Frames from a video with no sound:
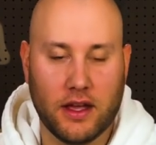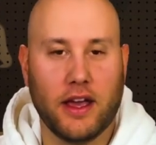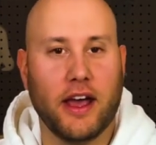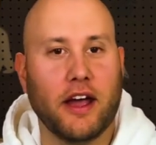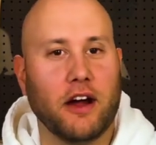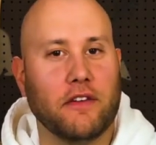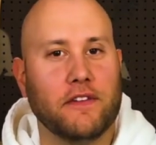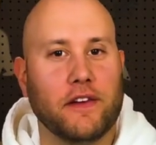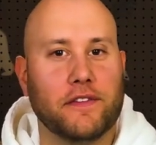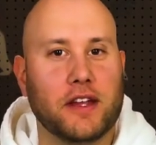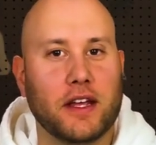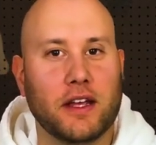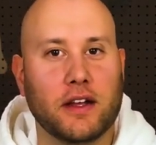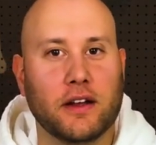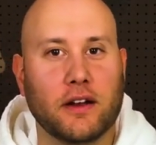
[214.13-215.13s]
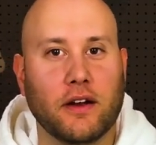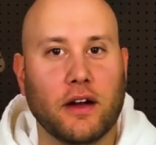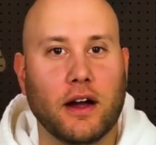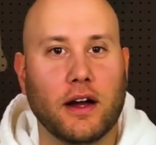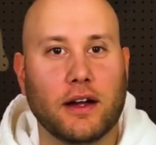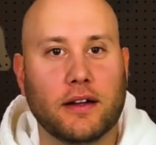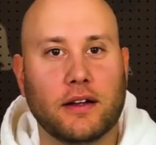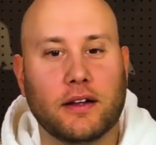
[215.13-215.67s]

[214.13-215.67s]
AR-15 or